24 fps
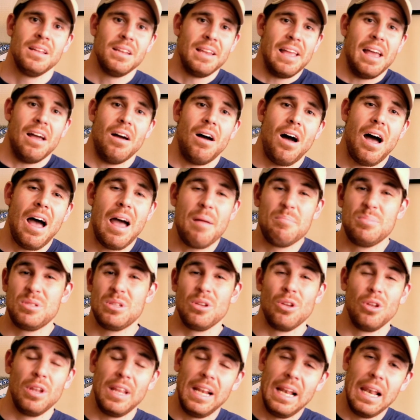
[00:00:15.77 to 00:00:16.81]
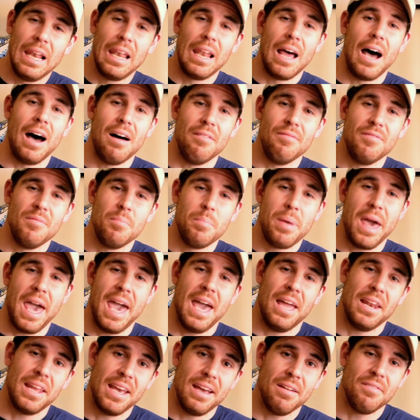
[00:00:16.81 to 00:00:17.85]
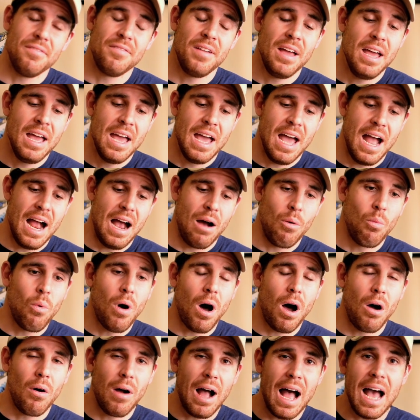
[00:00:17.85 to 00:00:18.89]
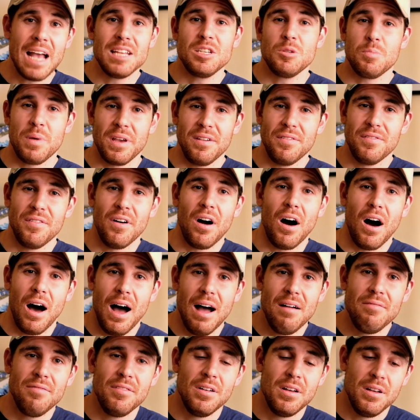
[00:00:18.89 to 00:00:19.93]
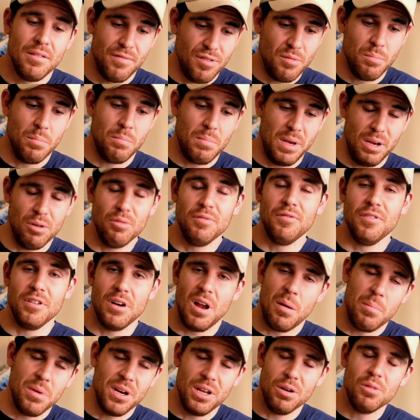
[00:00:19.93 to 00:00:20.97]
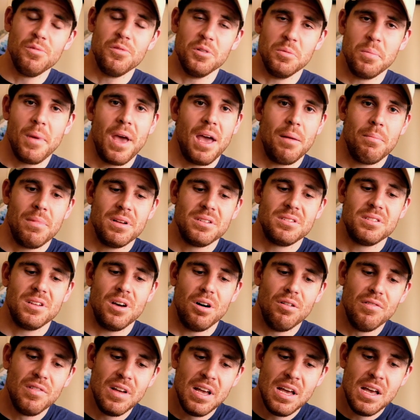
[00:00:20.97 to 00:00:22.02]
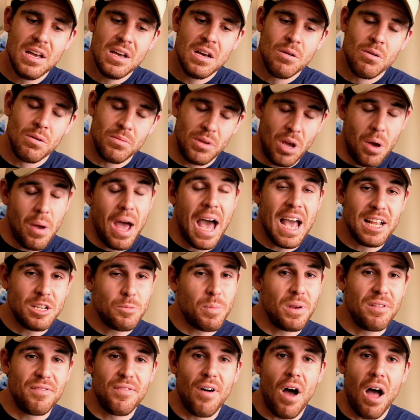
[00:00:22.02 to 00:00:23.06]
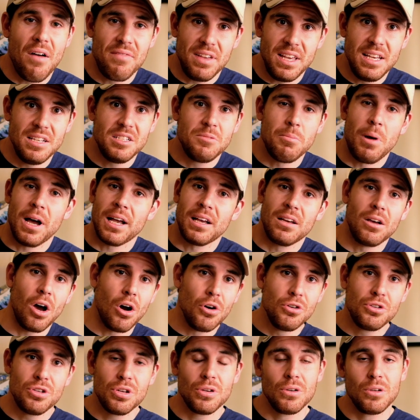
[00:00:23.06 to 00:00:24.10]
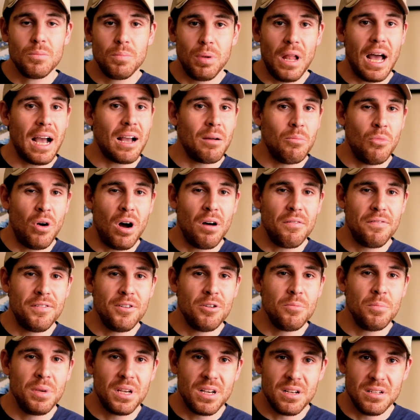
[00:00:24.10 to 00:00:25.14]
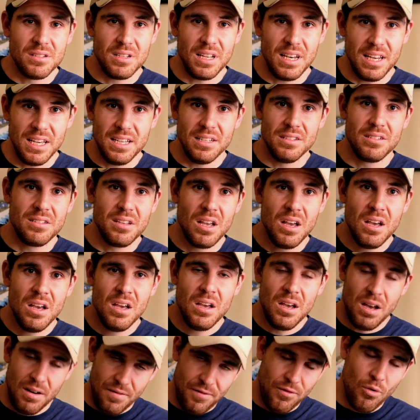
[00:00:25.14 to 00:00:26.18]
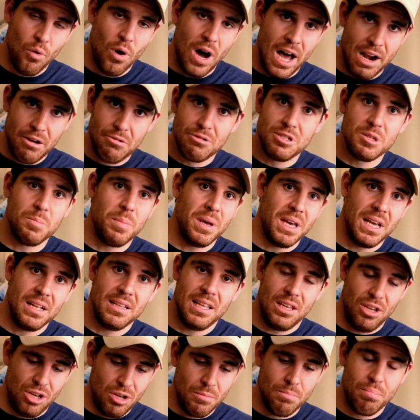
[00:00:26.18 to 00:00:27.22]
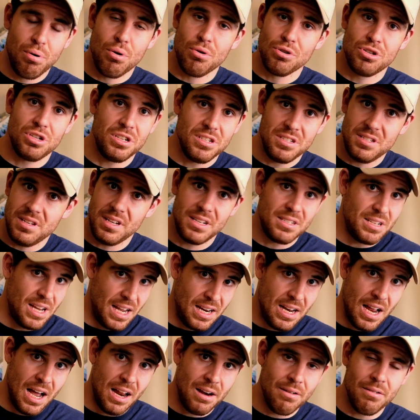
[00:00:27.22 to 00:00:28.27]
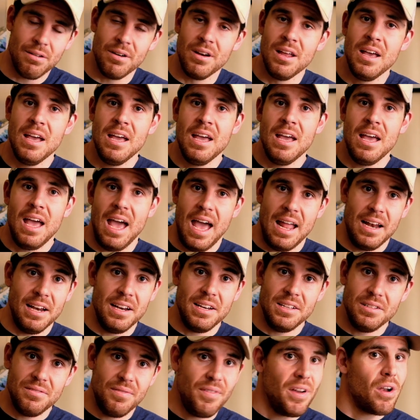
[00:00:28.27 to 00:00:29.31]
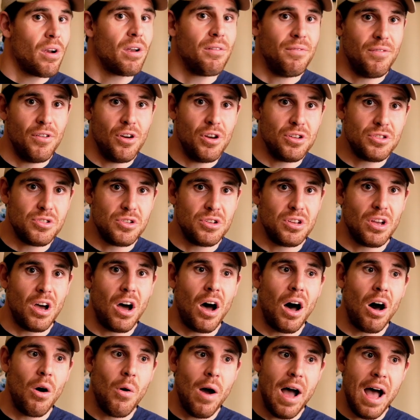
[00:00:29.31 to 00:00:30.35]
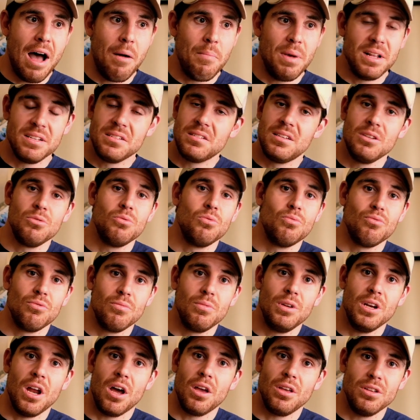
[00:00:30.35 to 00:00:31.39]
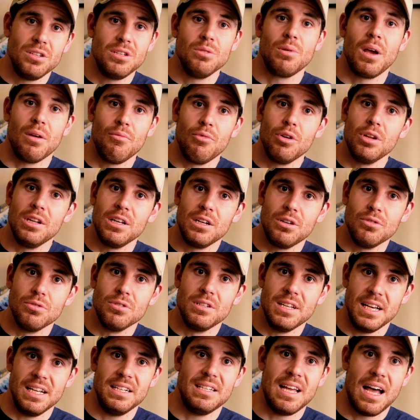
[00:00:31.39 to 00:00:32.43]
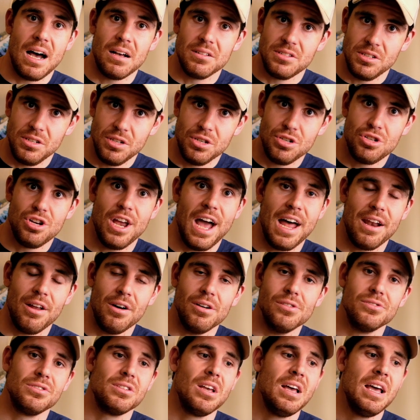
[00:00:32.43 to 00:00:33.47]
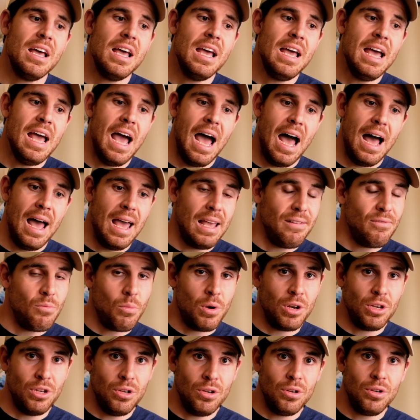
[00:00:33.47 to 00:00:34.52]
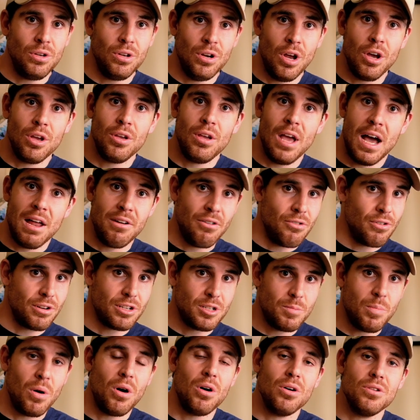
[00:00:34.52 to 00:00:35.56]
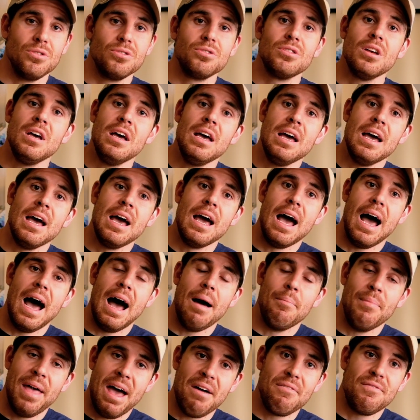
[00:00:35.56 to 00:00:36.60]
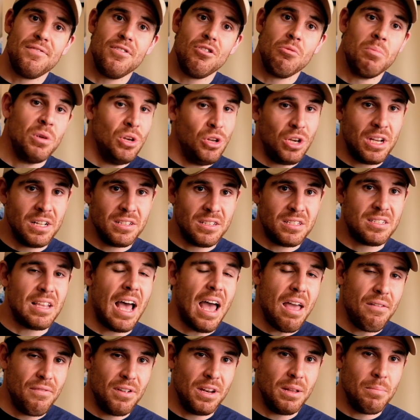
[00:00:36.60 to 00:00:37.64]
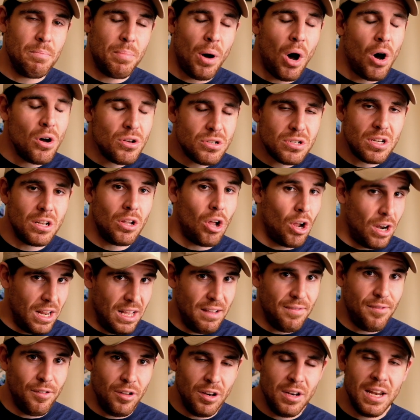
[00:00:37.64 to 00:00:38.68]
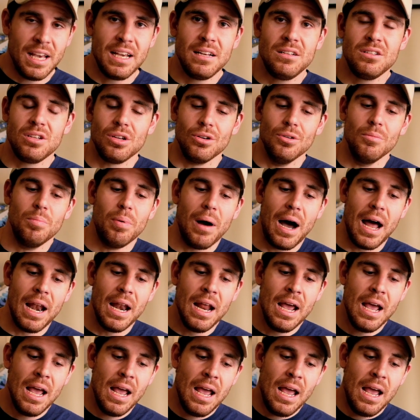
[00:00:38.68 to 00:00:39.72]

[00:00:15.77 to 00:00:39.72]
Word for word: Now I absolutely love Pan F. Uh, while HP5 from Ilford, I'm an Ilford man myself, you know, HP5 is my go-to black and white film because it is a 400 speed that you can push to 1600 and it is very versatile um, and still you know you still get really good details in your shadows uh, even when you you know you underexpose um, that film and you can save it in post a lot if you need to but